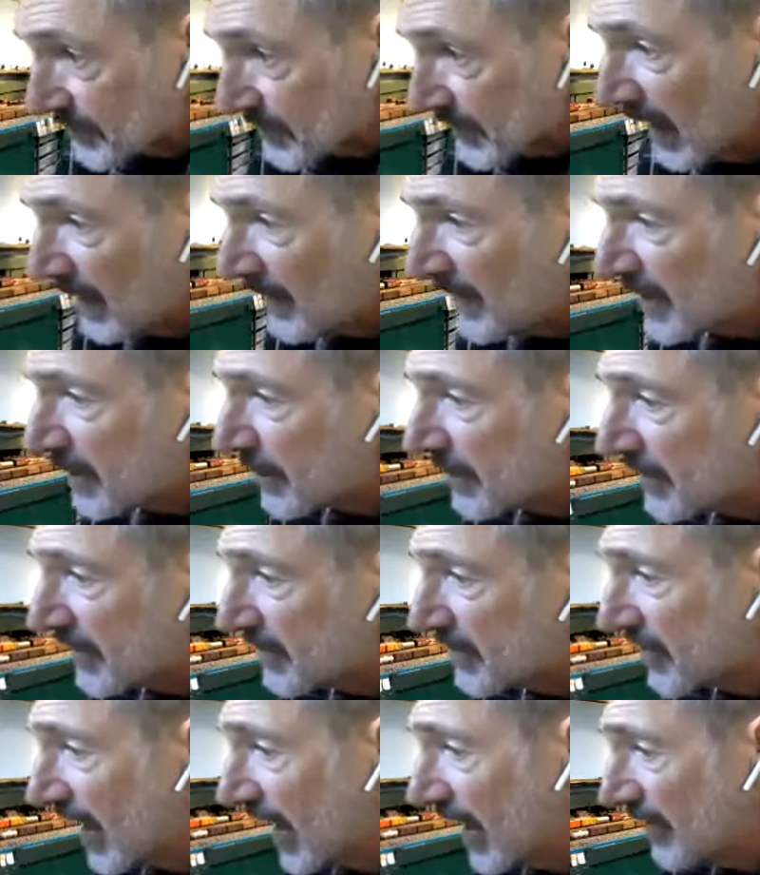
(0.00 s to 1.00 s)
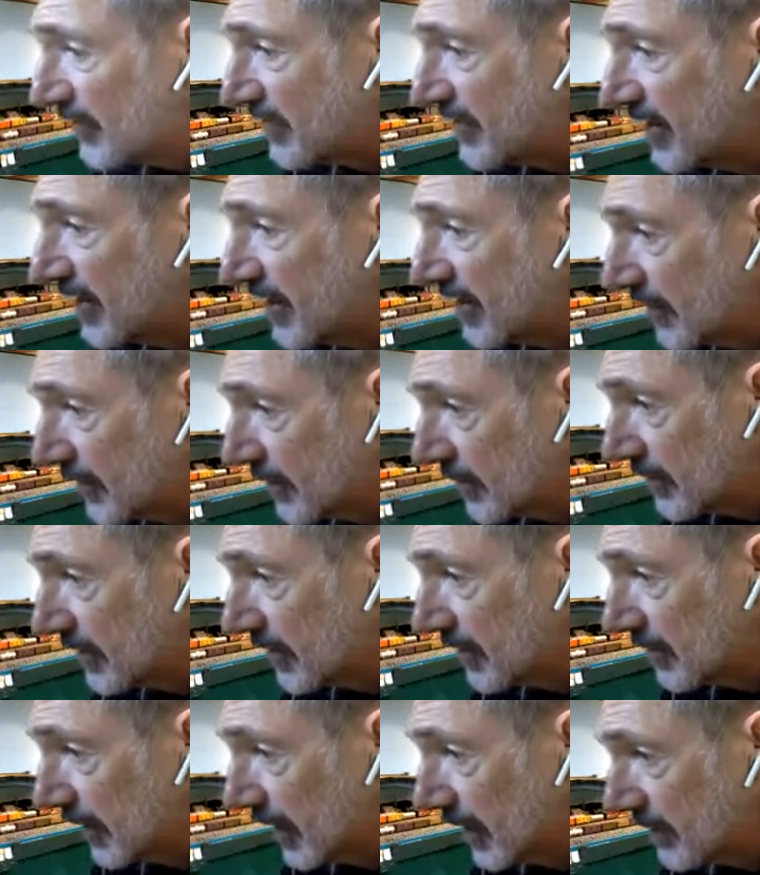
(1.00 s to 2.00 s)
I think when these guys did it on the
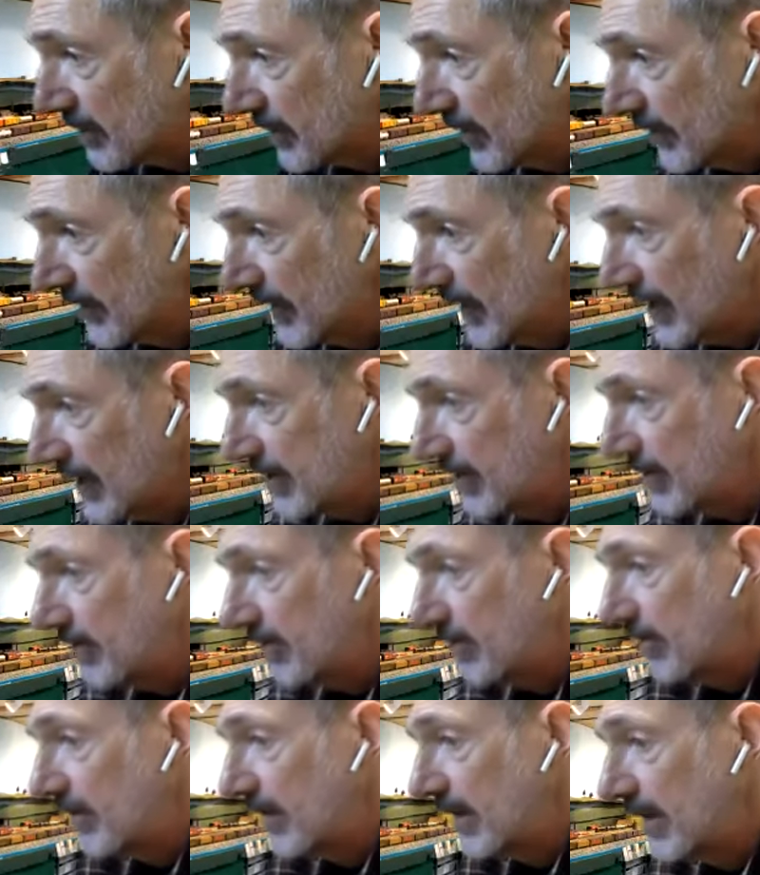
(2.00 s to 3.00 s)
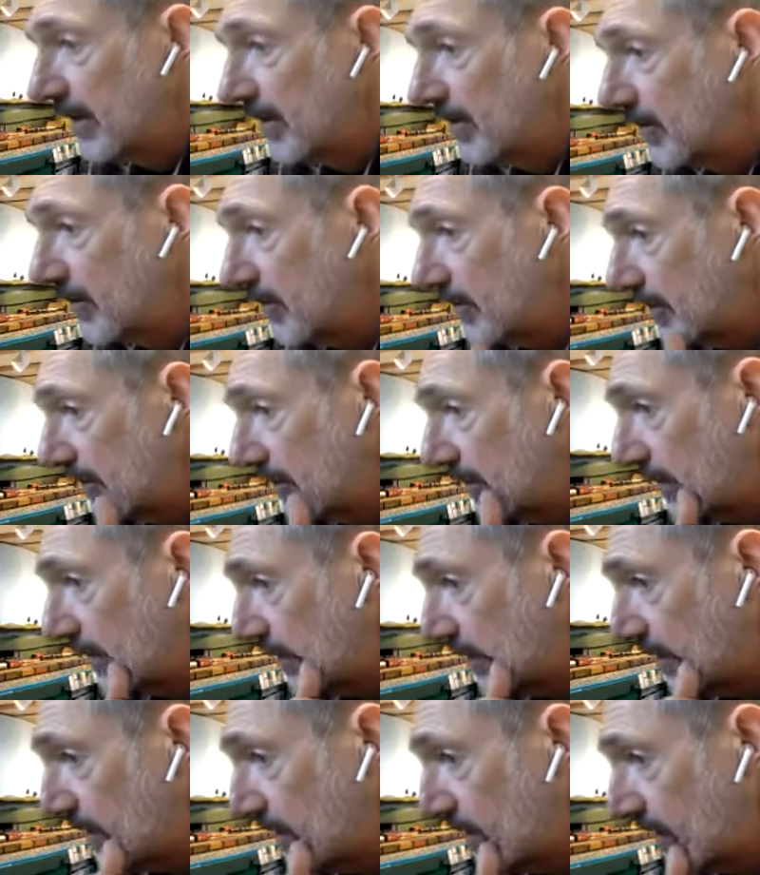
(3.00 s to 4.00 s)
real railroad, they
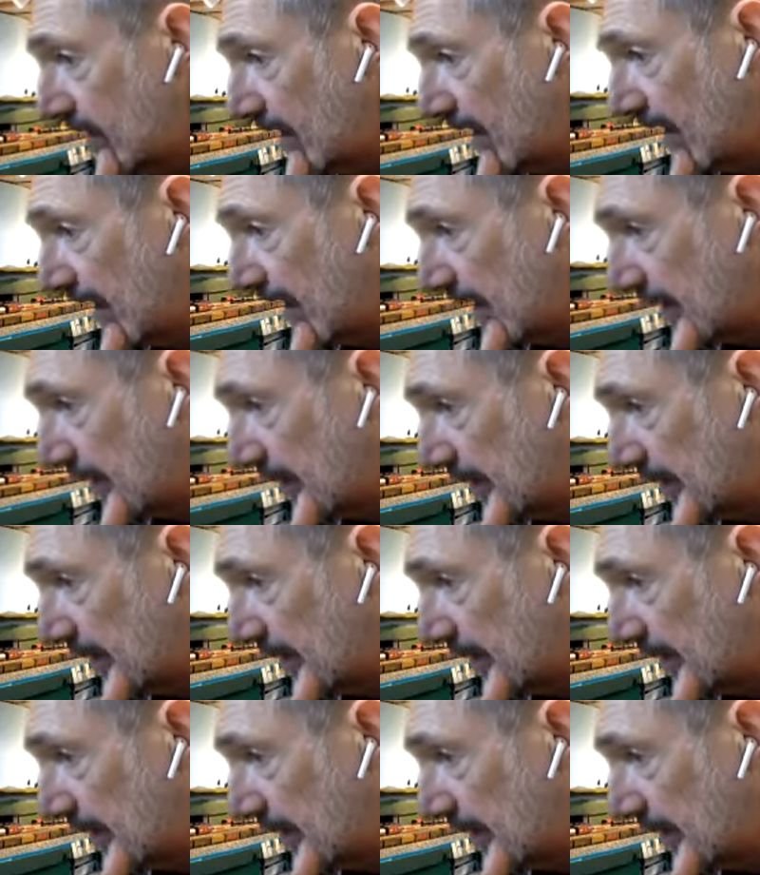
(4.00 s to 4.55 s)
had a